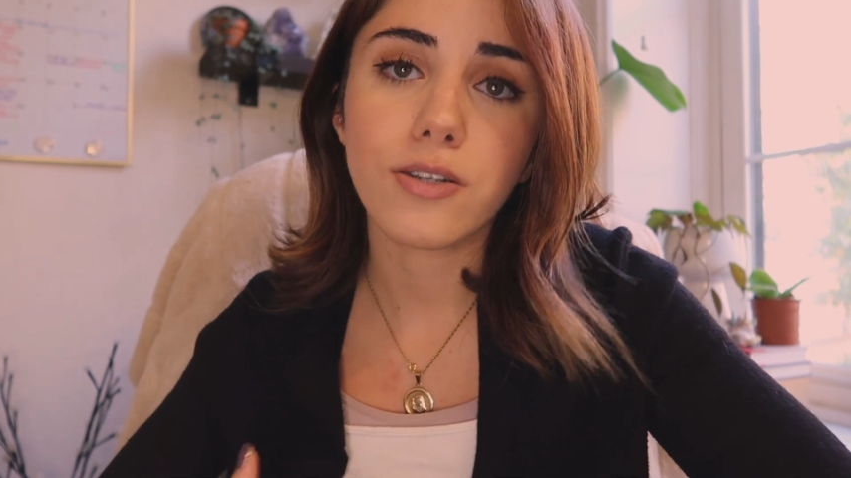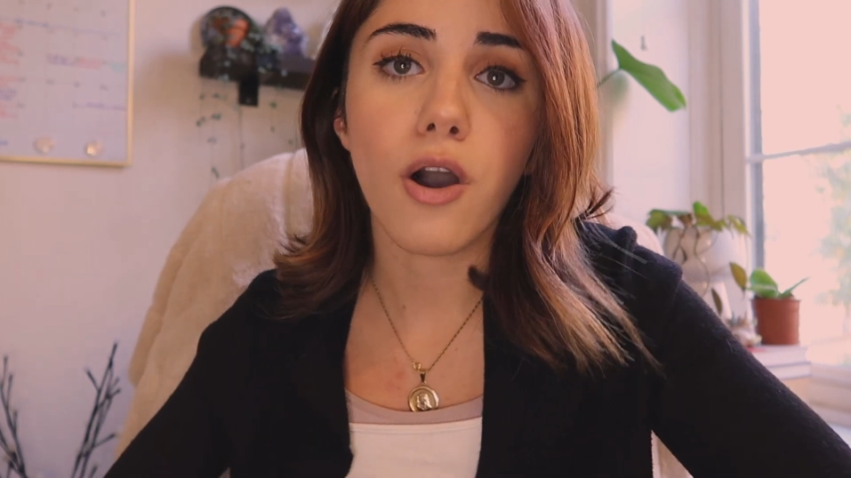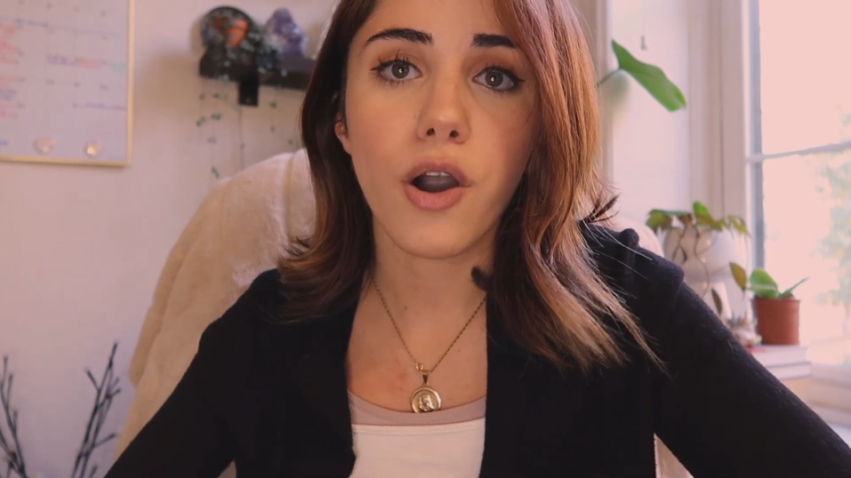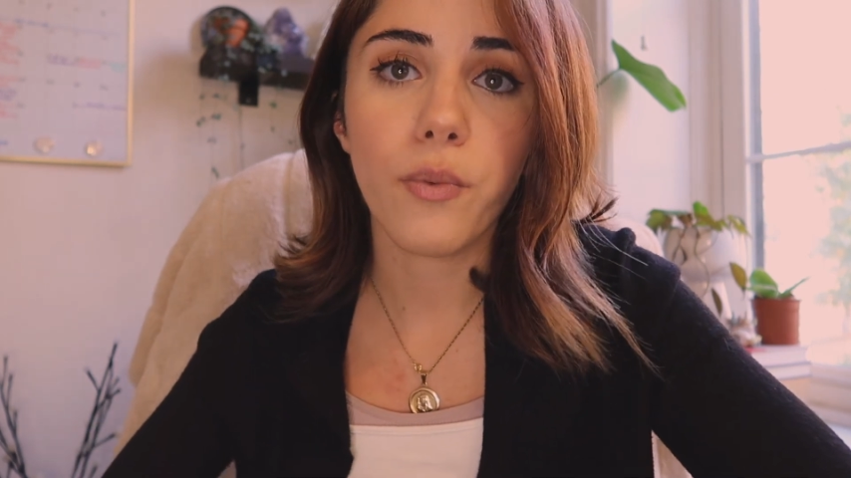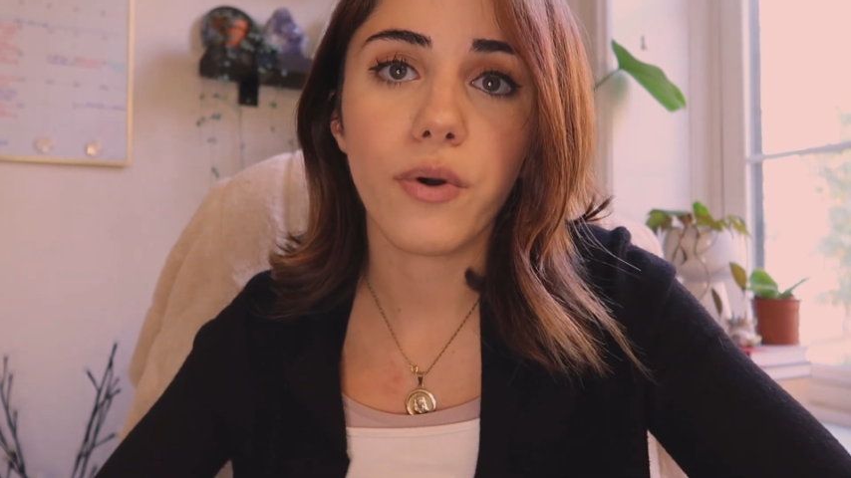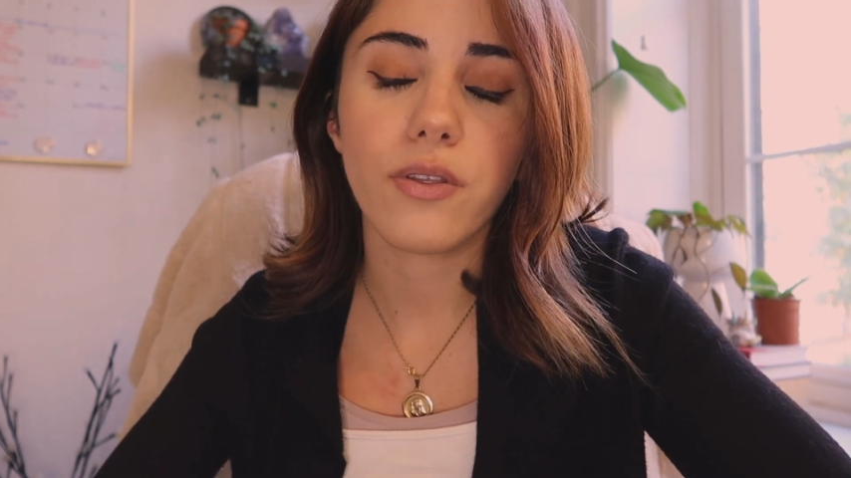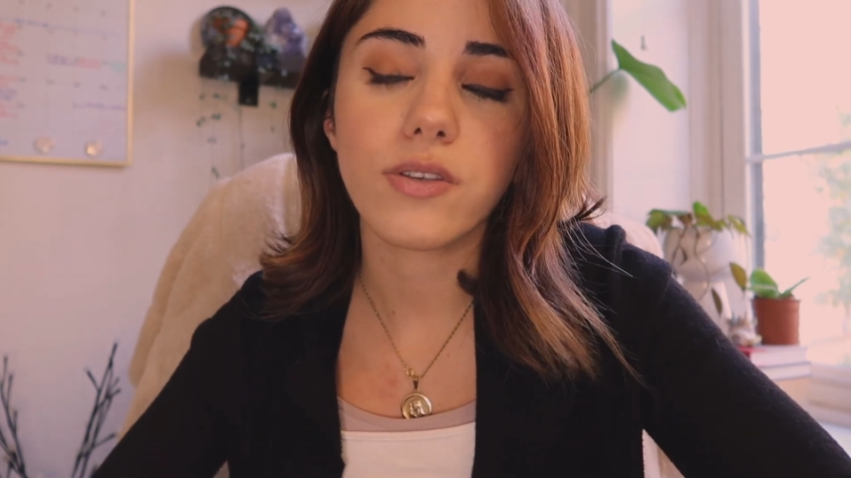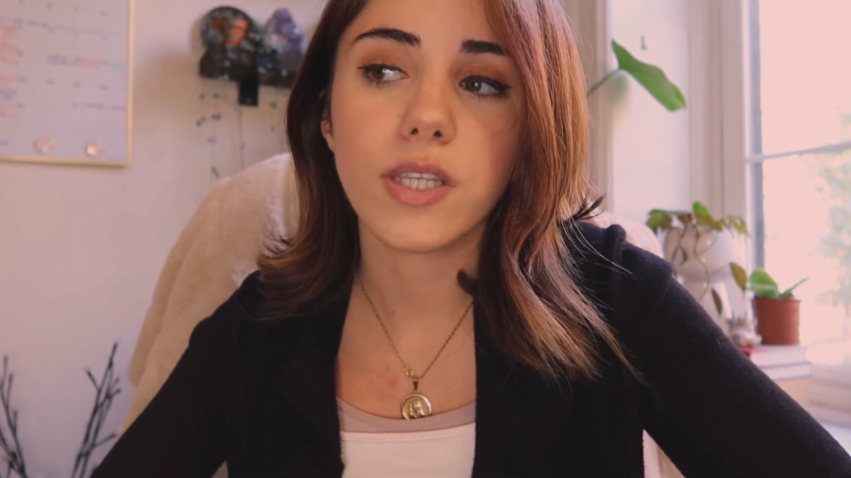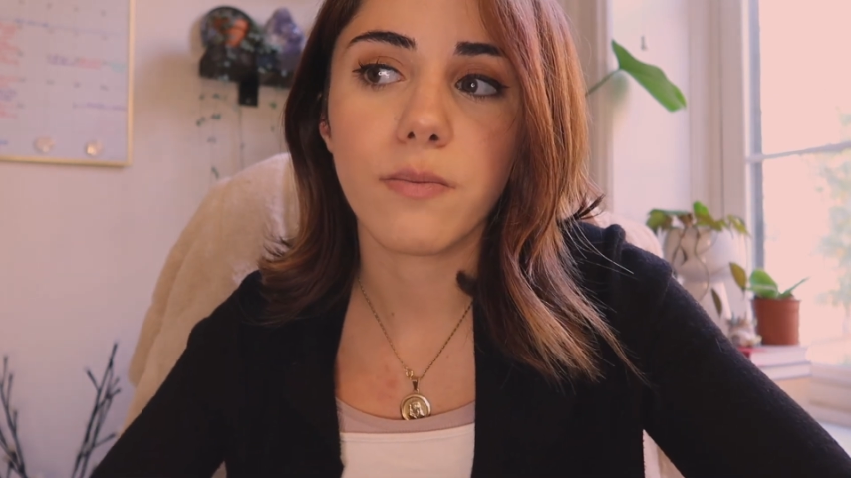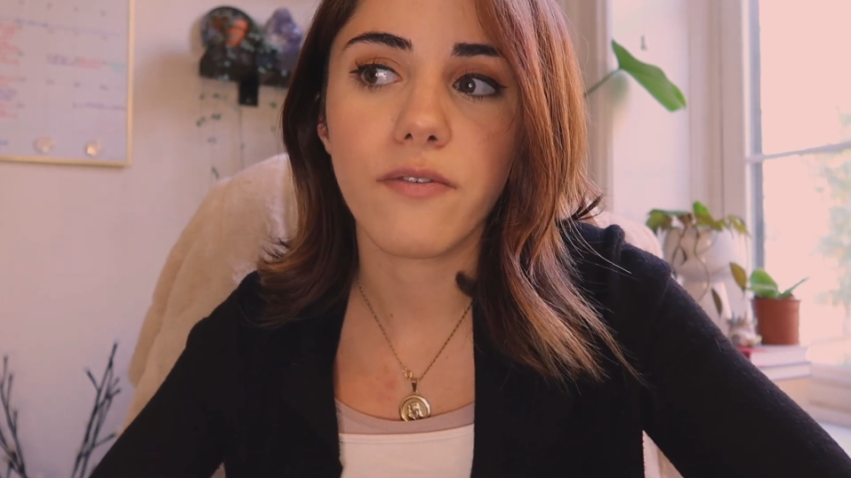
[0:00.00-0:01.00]
talk with
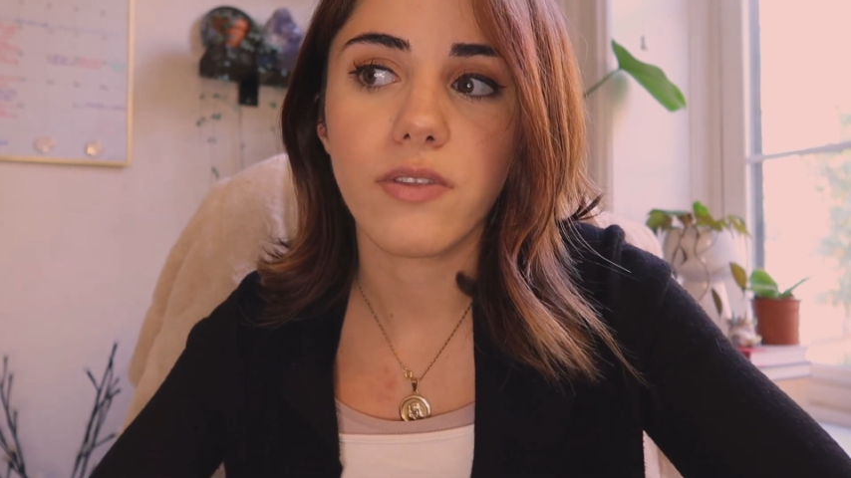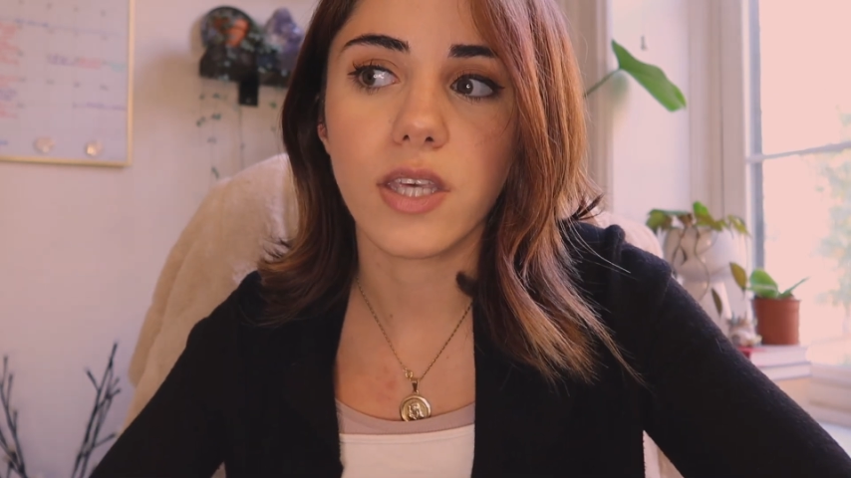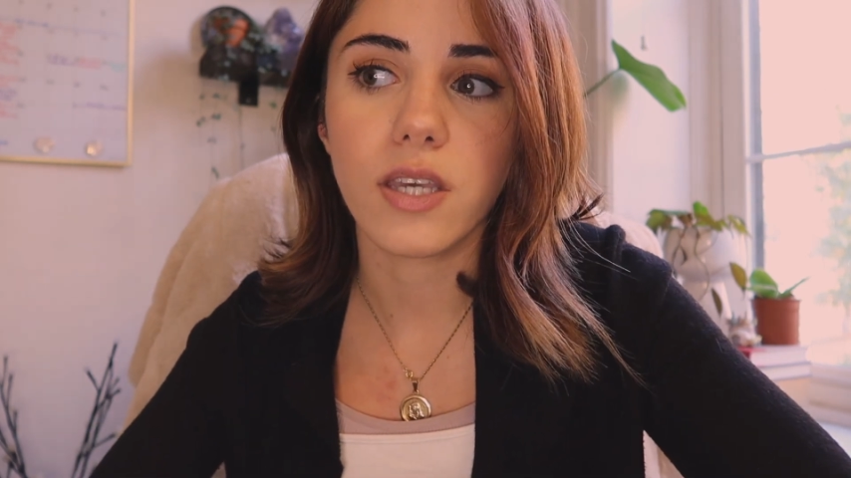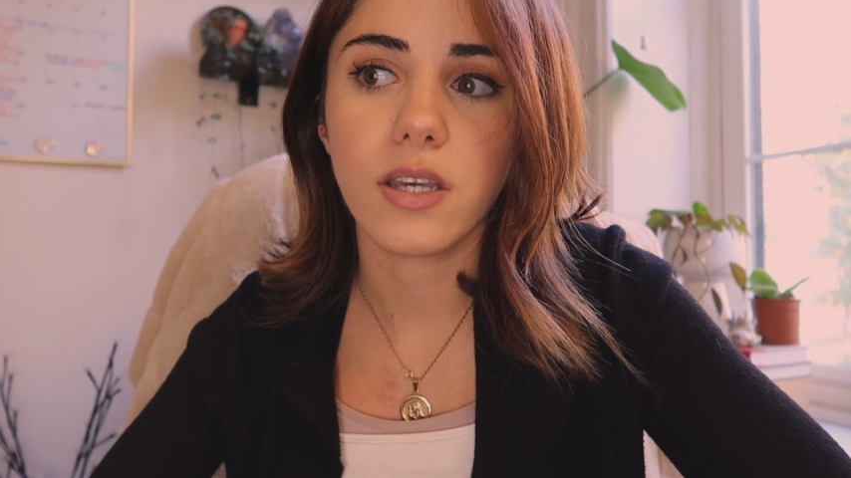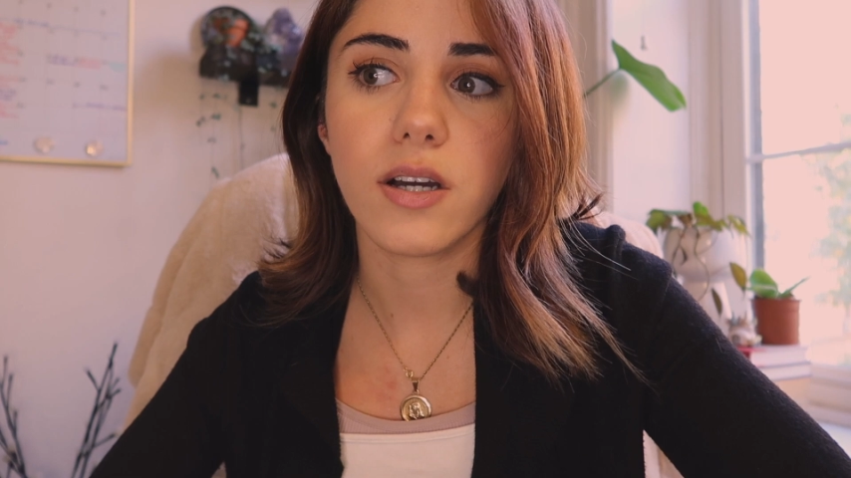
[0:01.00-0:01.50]
some of the